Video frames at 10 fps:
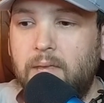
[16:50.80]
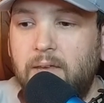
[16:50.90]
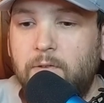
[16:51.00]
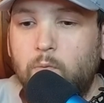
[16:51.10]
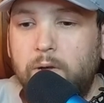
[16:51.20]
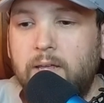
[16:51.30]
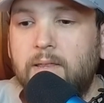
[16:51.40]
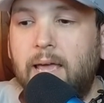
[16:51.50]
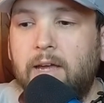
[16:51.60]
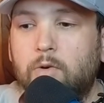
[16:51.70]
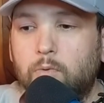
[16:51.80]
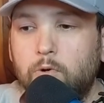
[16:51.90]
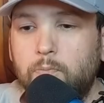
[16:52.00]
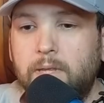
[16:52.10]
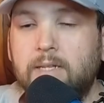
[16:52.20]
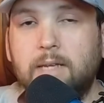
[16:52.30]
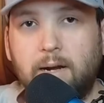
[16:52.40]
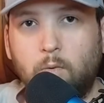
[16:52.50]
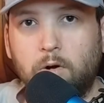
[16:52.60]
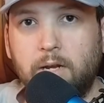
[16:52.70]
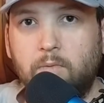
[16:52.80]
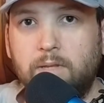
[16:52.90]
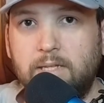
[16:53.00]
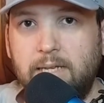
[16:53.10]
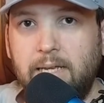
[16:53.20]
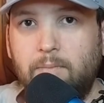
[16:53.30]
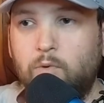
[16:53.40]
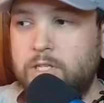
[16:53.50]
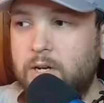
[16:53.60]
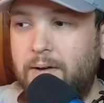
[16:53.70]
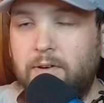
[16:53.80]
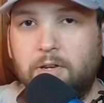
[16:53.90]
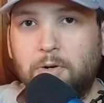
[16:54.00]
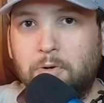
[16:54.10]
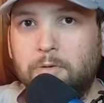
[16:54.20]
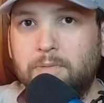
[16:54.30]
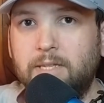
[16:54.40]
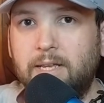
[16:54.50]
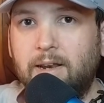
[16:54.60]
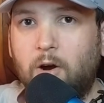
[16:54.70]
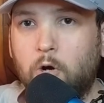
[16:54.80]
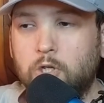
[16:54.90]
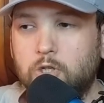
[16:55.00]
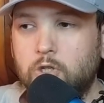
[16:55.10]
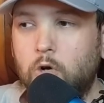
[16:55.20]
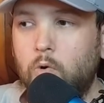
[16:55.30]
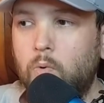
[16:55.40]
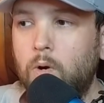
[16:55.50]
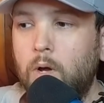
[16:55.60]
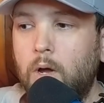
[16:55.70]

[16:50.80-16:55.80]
even with a group that is kind of working with the team. We still have other groups that are so